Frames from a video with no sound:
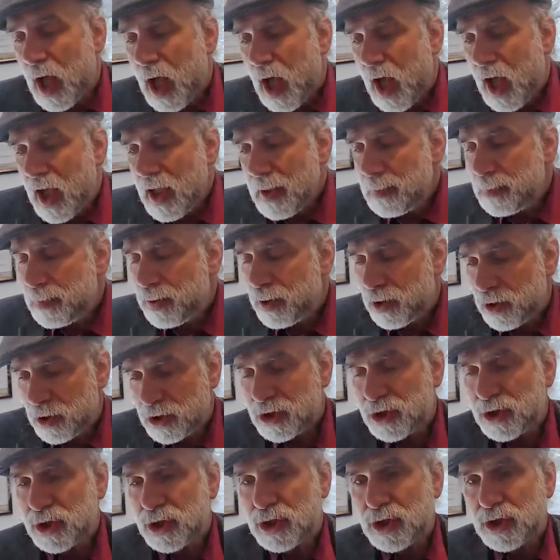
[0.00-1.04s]
I
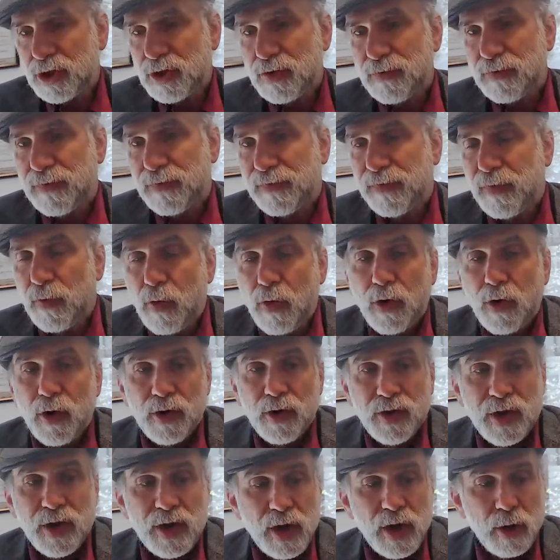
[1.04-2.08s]
push
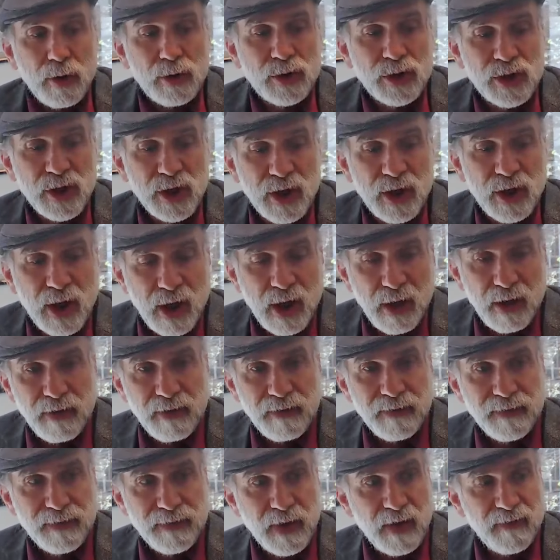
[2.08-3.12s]
for the notion
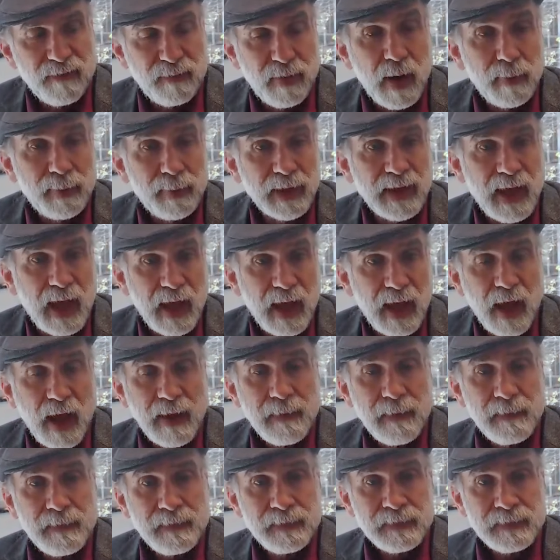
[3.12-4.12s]
of public AI.